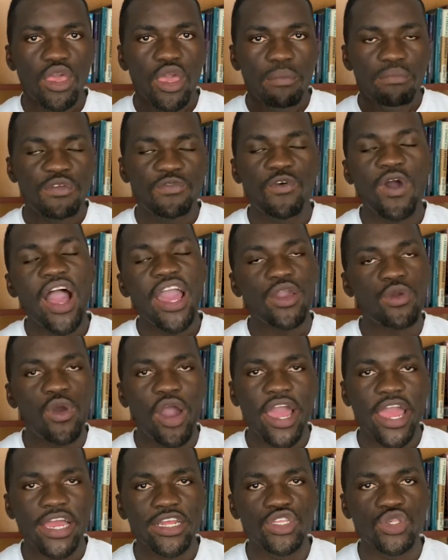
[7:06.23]
Before I go
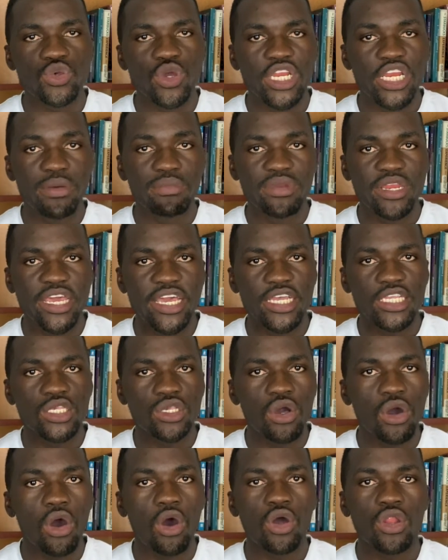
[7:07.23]
ahead to eliminate
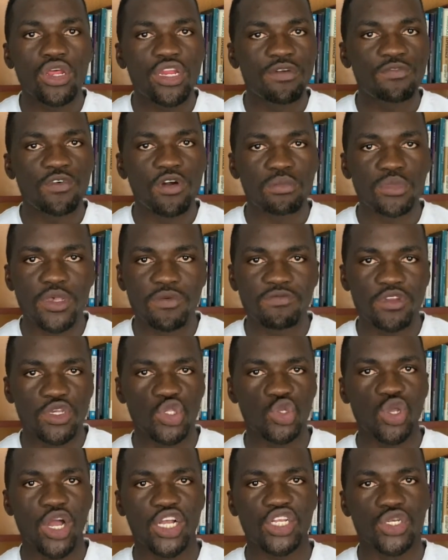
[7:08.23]
all other forms of
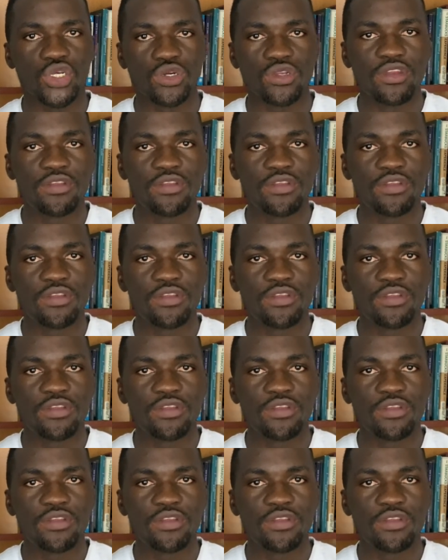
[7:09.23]
distraction,